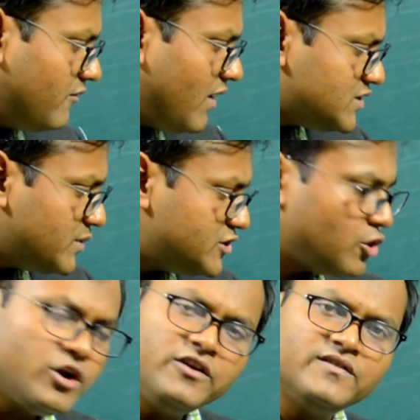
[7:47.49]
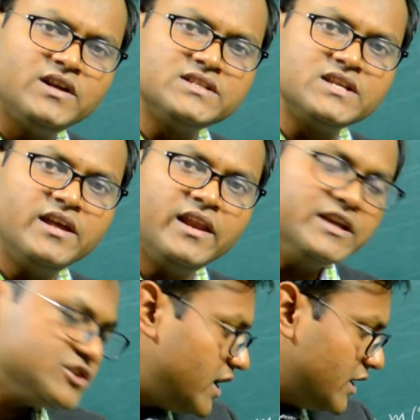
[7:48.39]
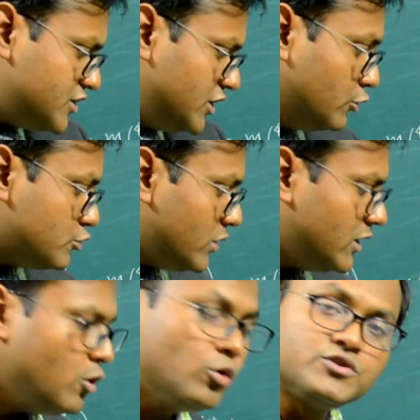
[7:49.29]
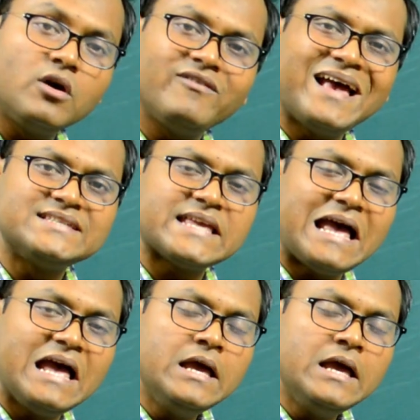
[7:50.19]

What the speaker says: vast majority of the disintegration energy usually goes off as